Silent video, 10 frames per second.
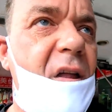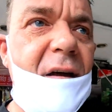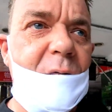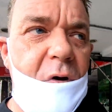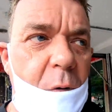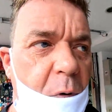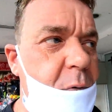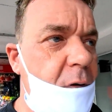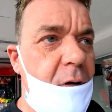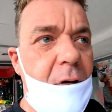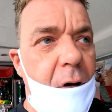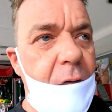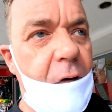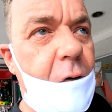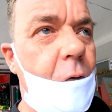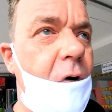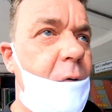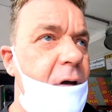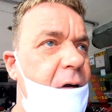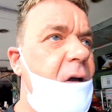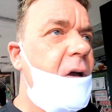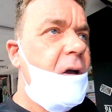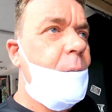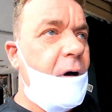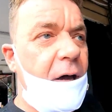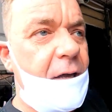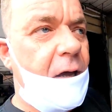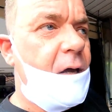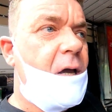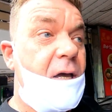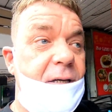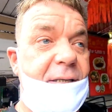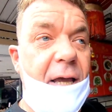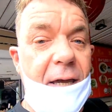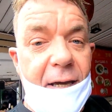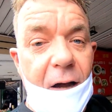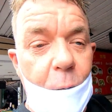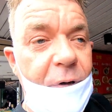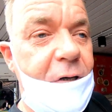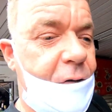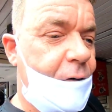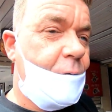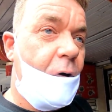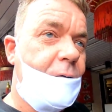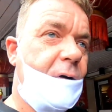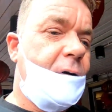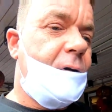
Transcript: Then if we come up on the on the corner here, by Saigao Beach Road,